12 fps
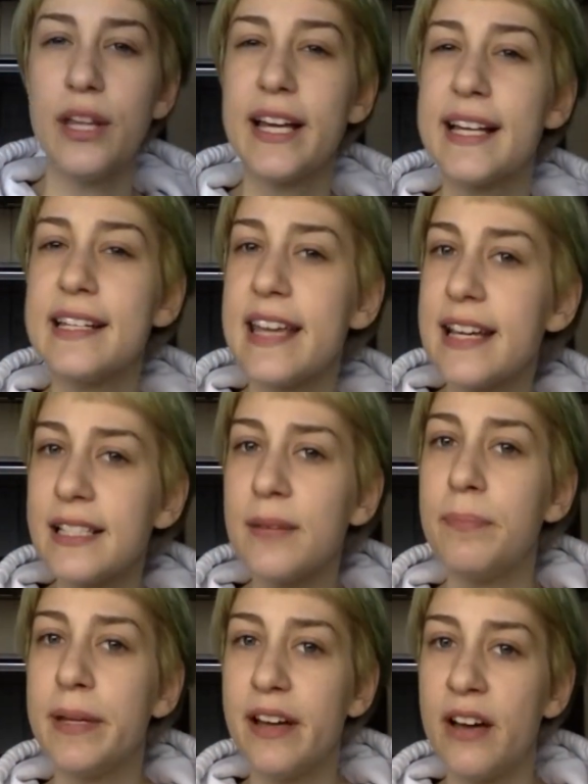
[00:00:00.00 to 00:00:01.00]
Like, it takes a
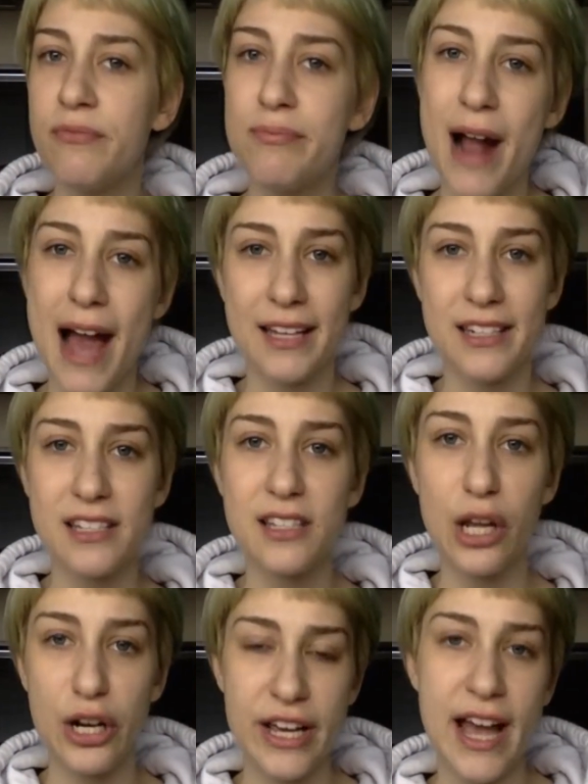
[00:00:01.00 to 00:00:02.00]
bit of practice
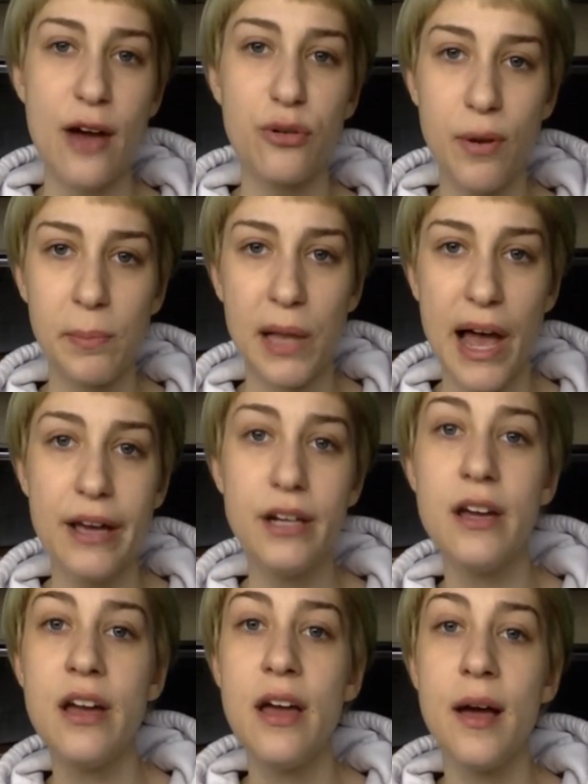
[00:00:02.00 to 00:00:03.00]
learning how to apply it,
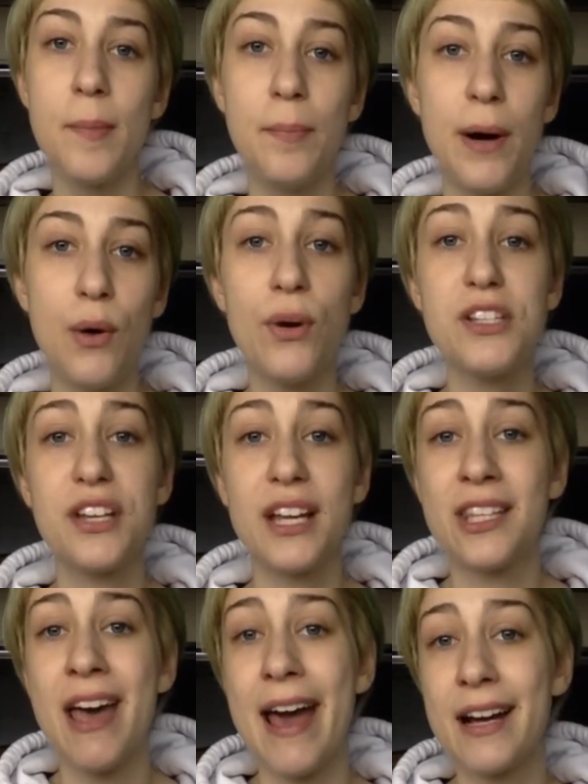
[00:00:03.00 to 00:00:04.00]
but once you
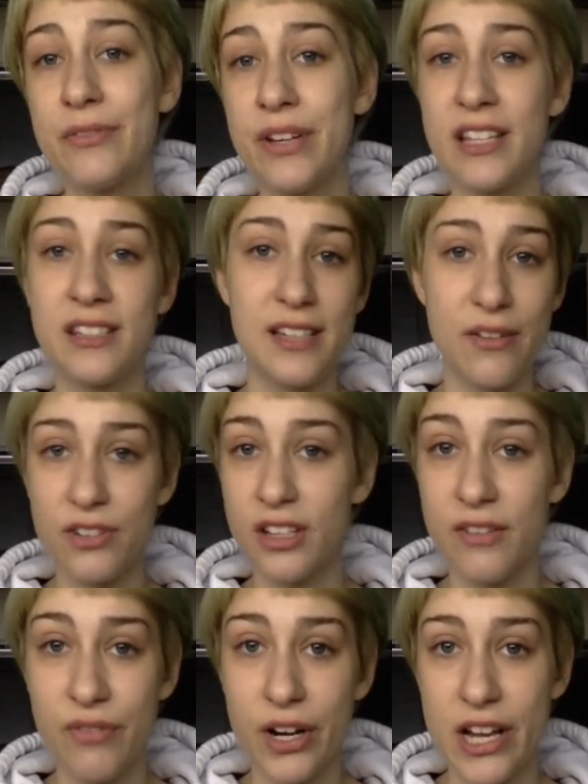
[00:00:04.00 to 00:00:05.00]
get the hang of it, it's
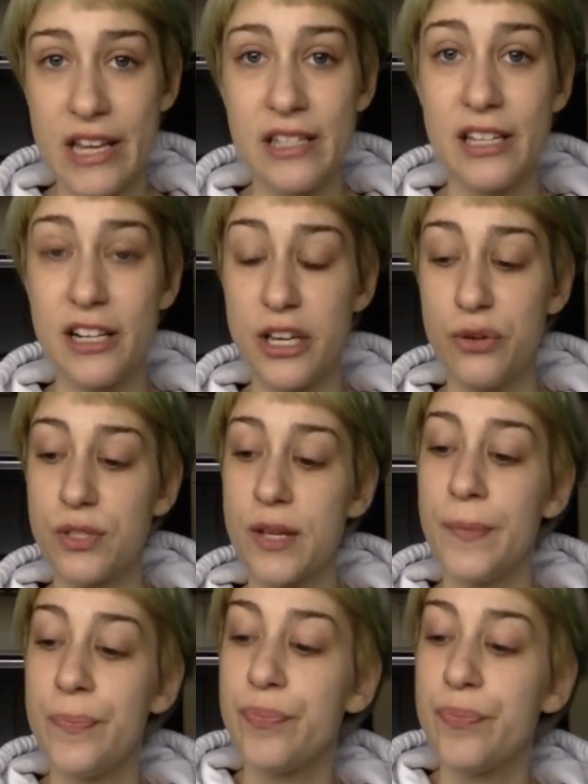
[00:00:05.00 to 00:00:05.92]
definitely very easy to use.